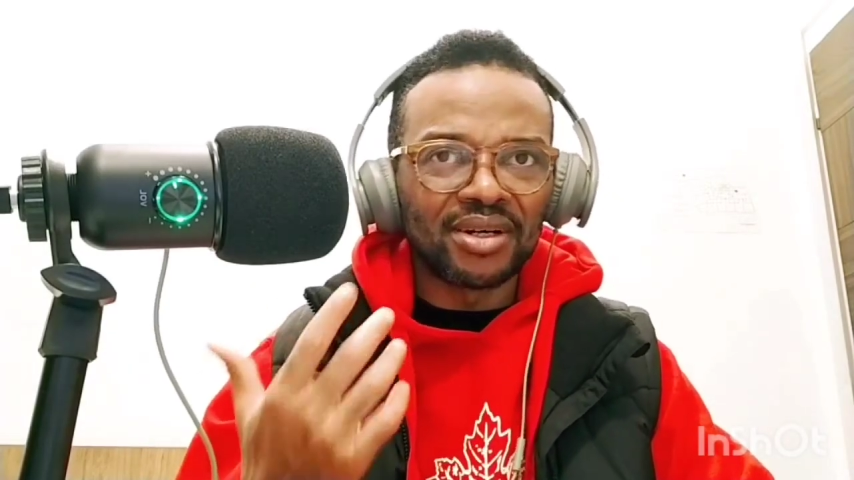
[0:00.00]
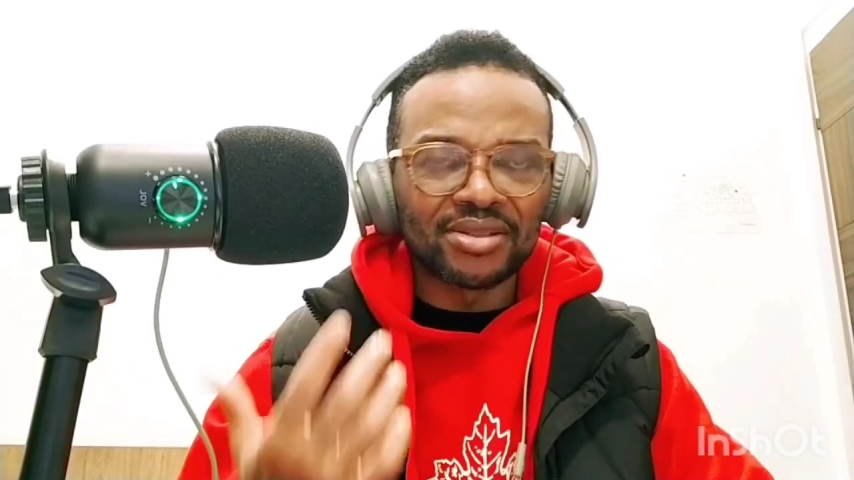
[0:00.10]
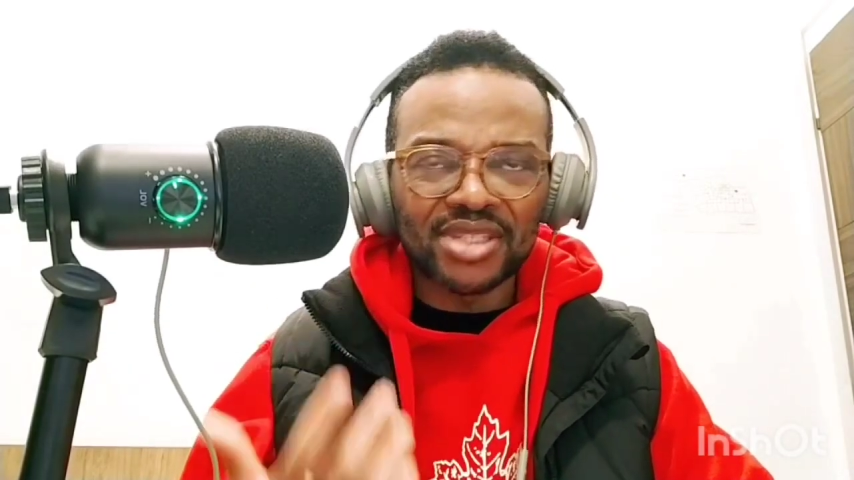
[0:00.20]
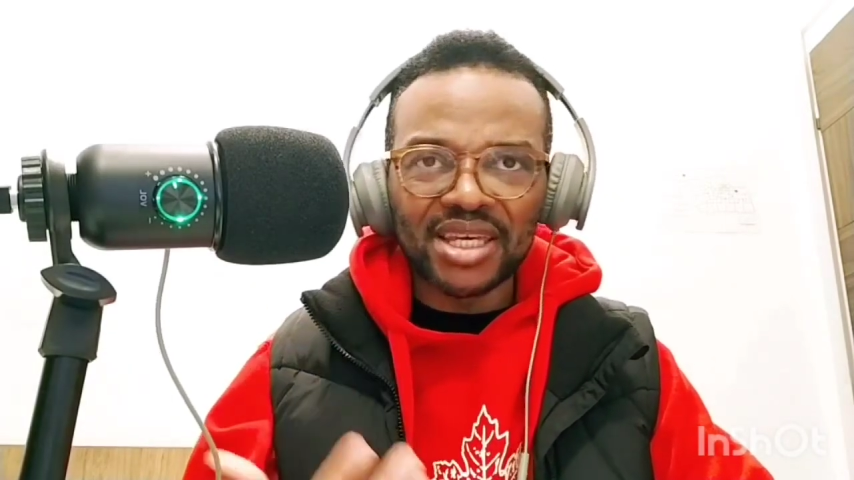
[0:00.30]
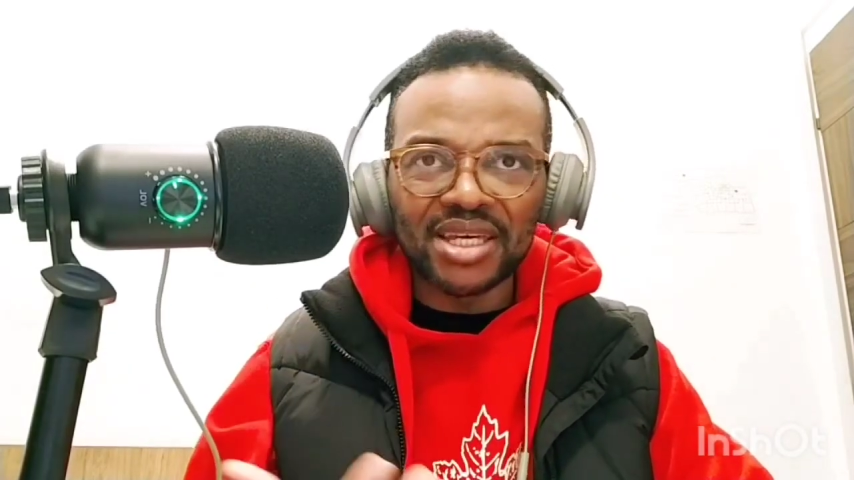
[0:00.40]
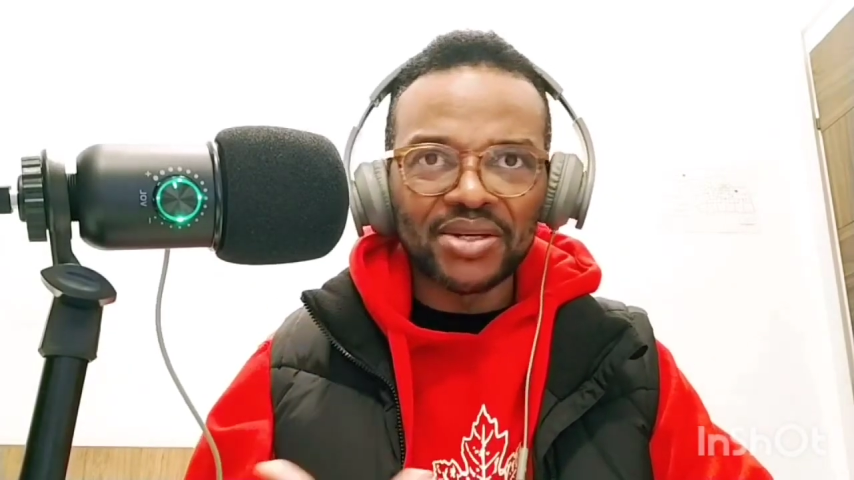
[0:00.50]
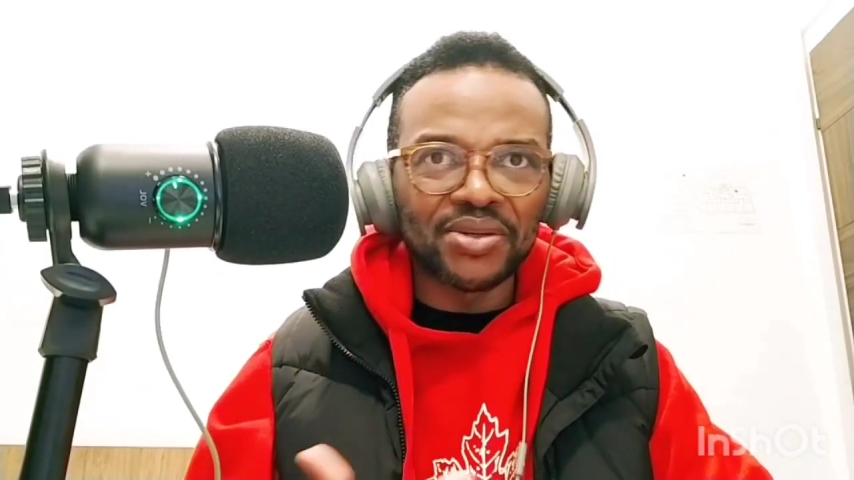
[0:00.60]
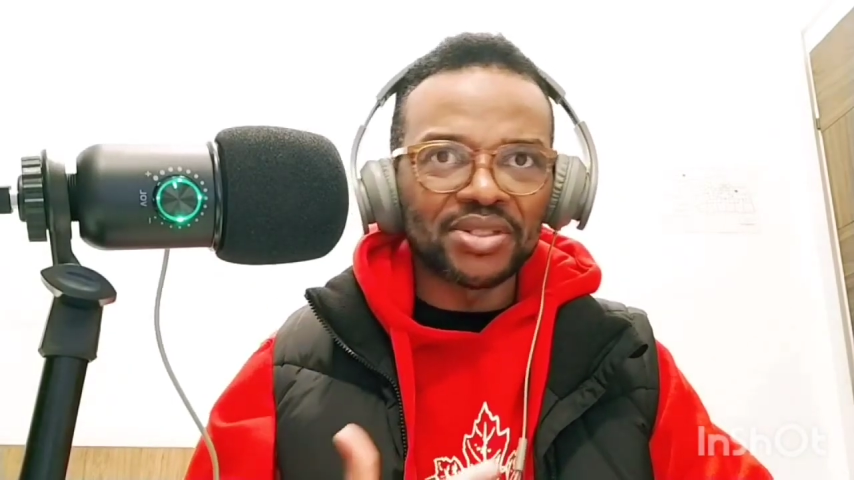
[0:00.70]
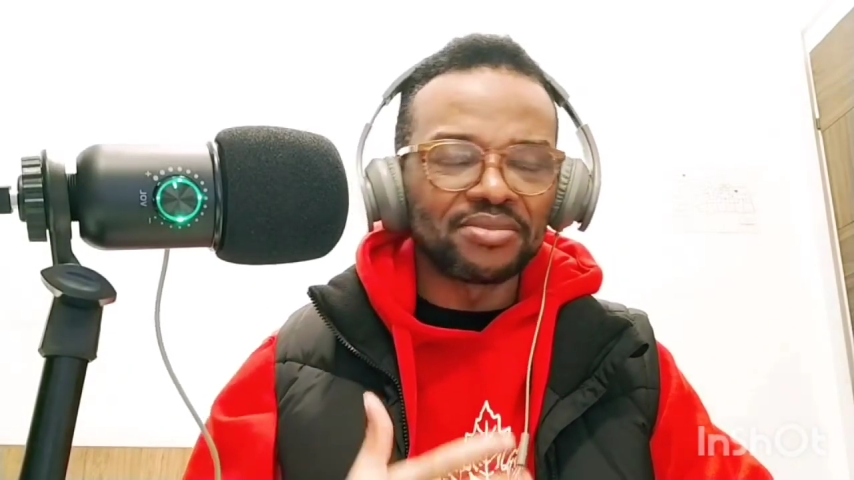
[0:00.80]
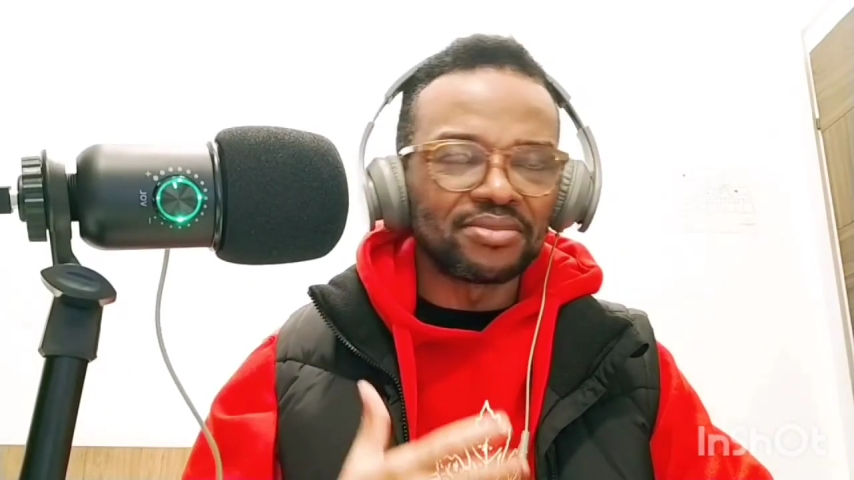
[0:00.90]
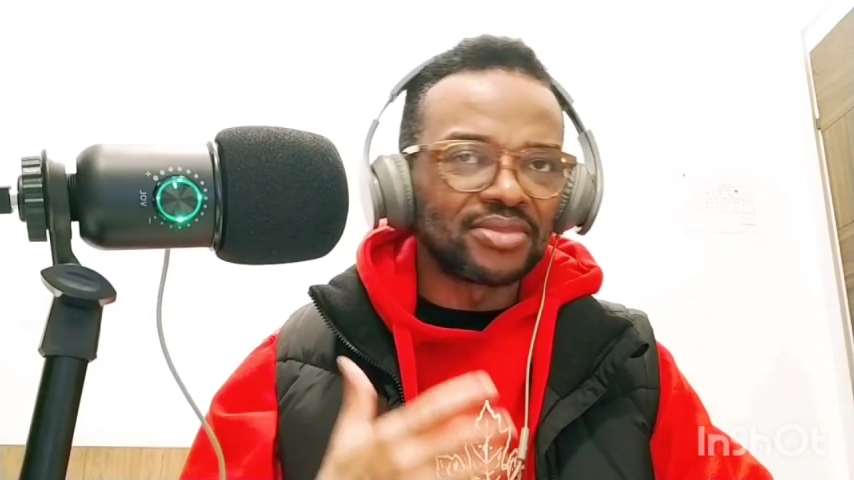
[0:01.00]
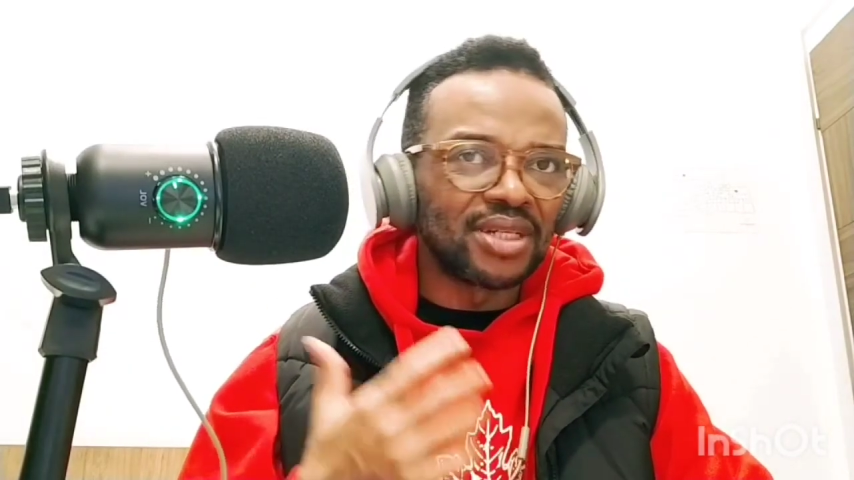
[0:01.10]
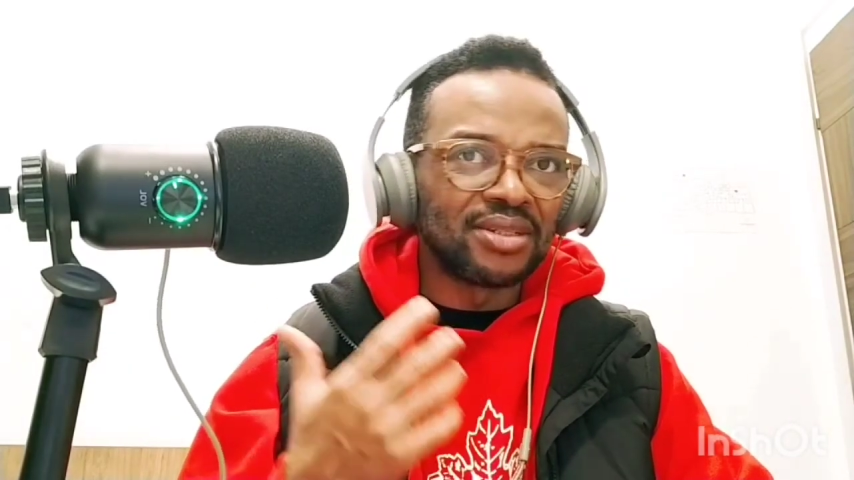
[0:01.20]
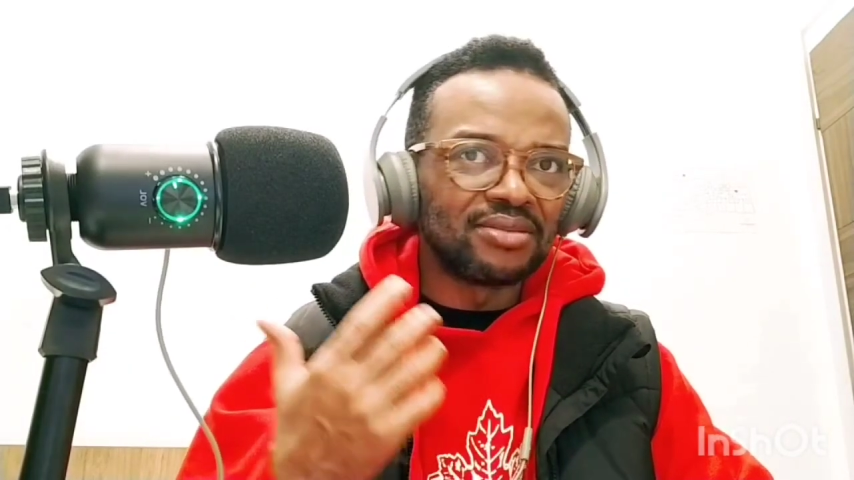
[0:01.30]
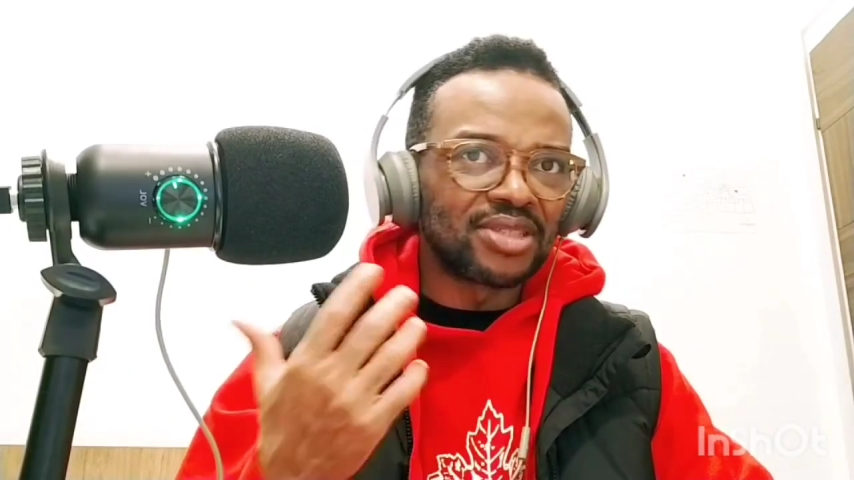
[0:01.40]
skills
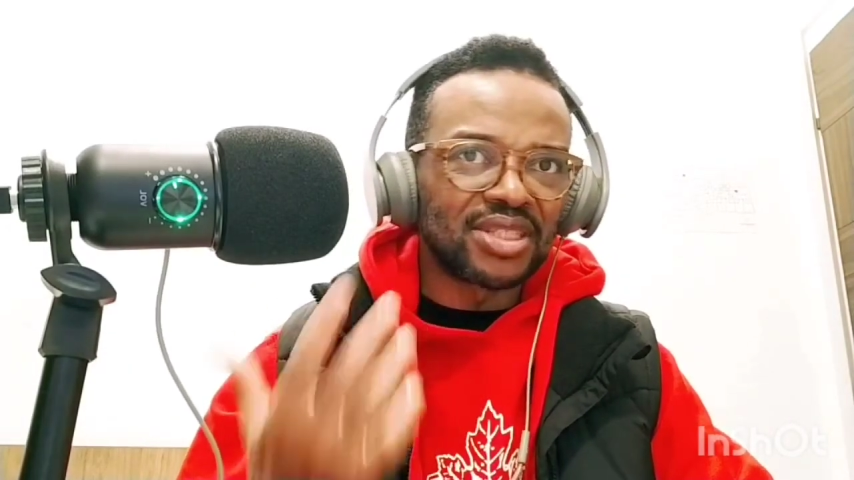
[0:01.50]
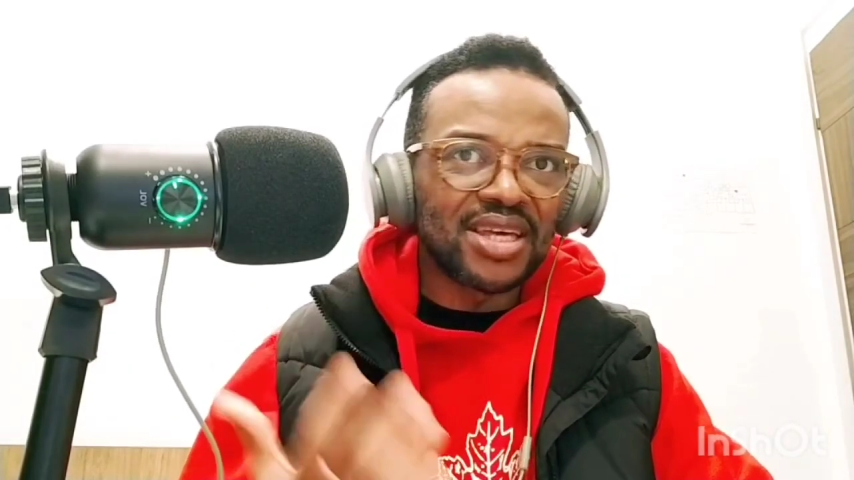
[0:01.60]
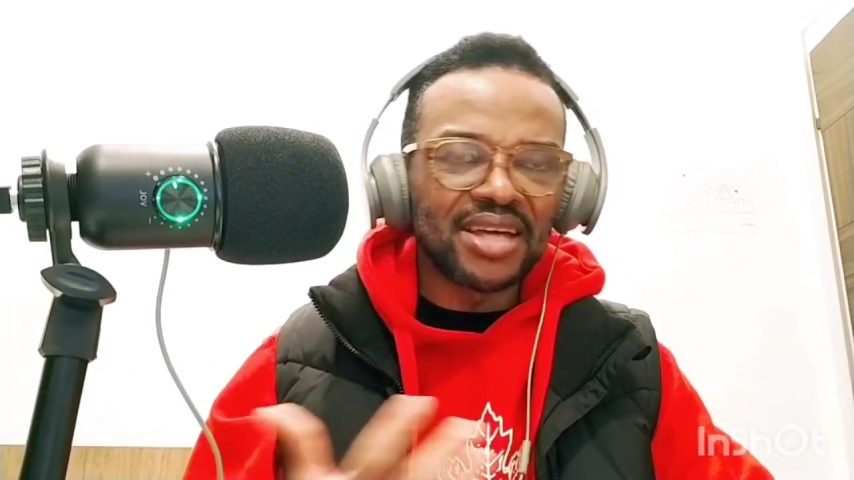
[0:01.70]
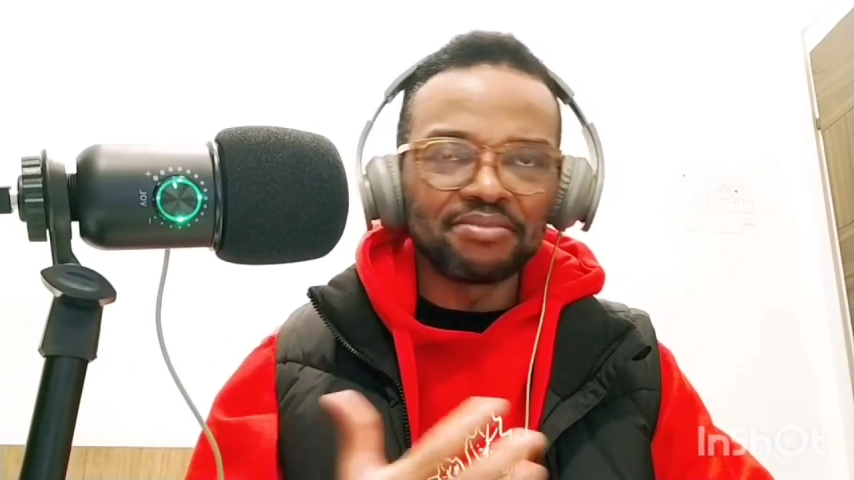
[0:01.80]
in CN